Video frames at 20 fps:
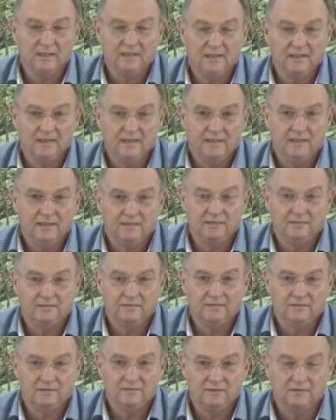
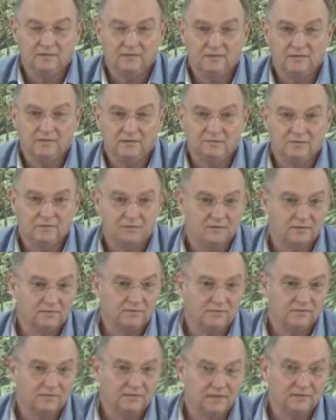and uh, of
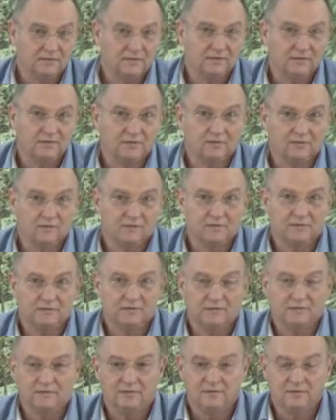course, international,
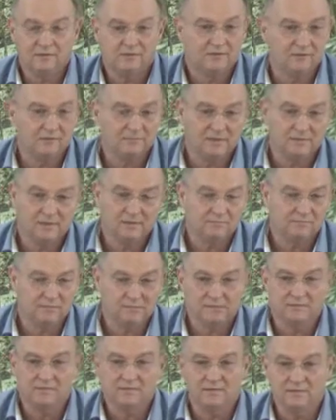the international debate
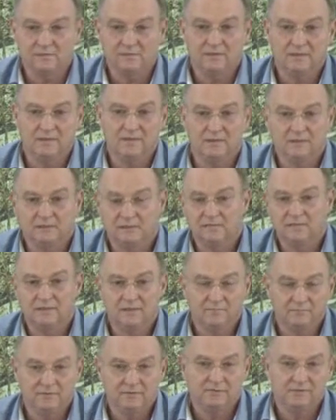was in the beginning, oh,
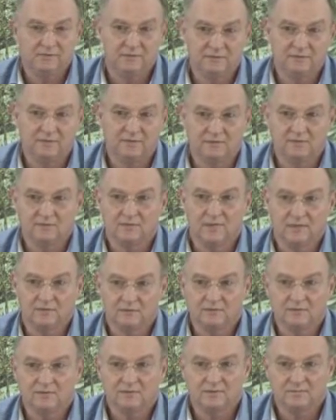can we fill this
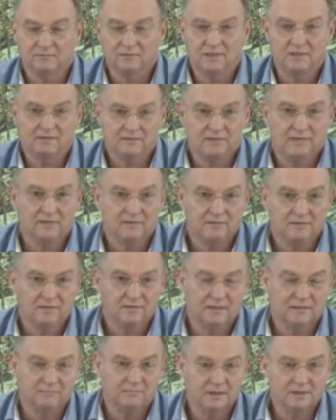Aral Sea? Can,
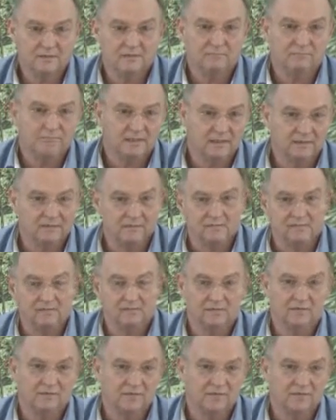can, we get it back? There was a lot